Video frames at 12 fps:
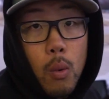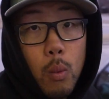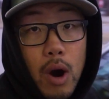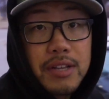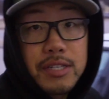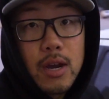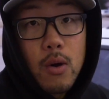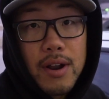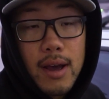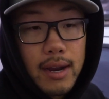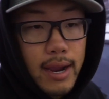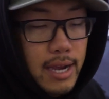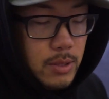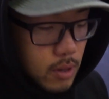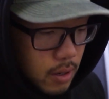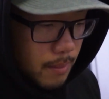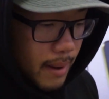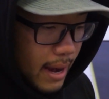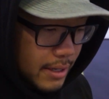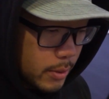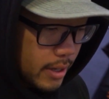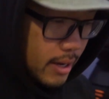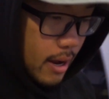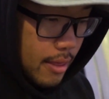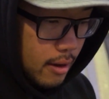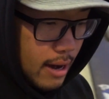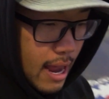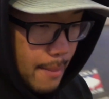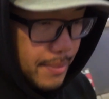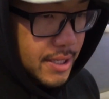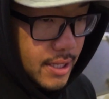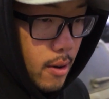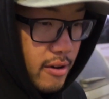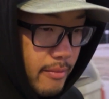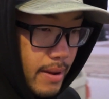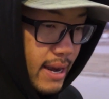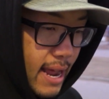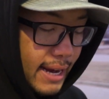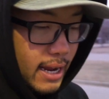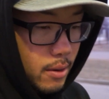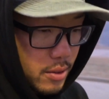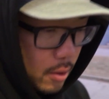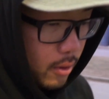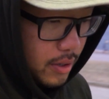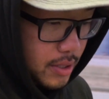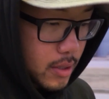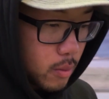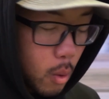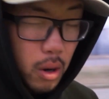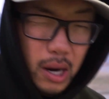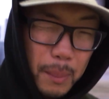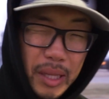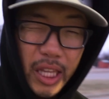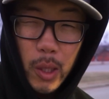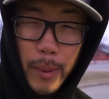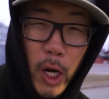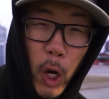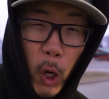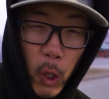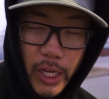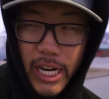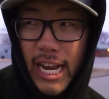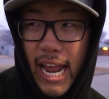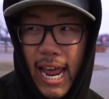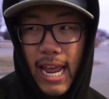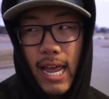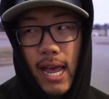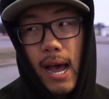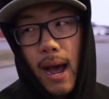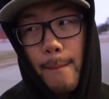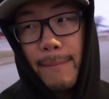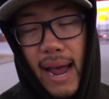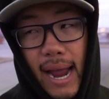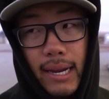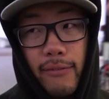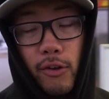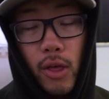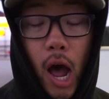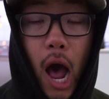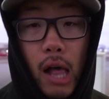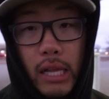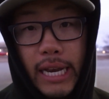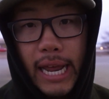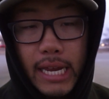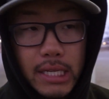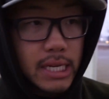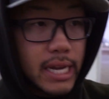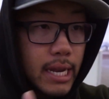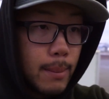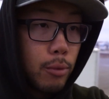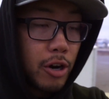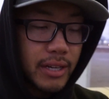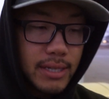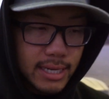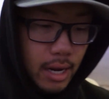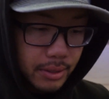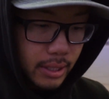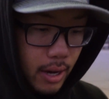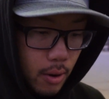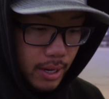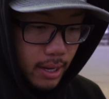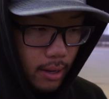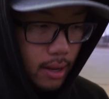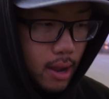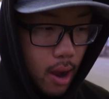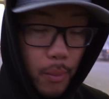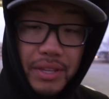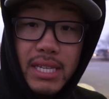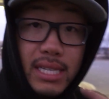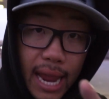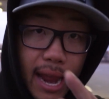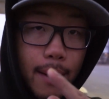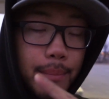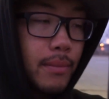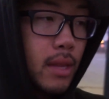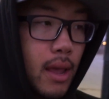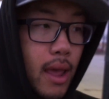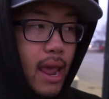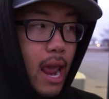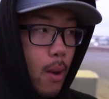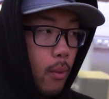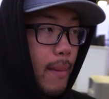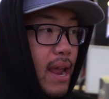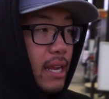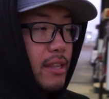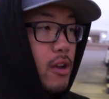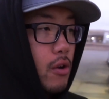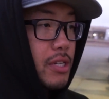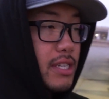What is going on, guys? Welcome back to another episode of MinnDak Outdoors. Woke up a little bit early today. I'm back for the holidays in Brookings, South Dakota. I'm with Sam, and we're making the old